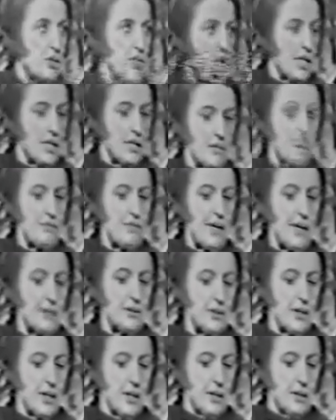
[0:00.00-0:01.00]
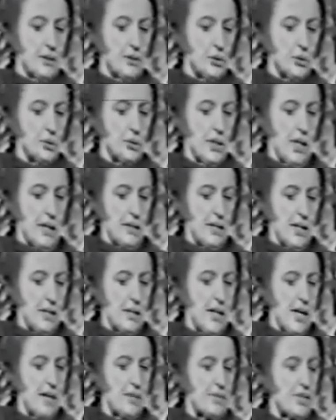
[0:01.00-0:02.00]
They, in effect, do not yet
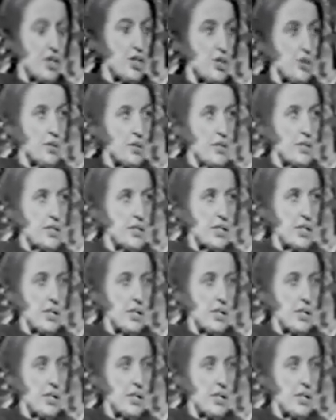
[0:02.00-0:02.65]
have a choice.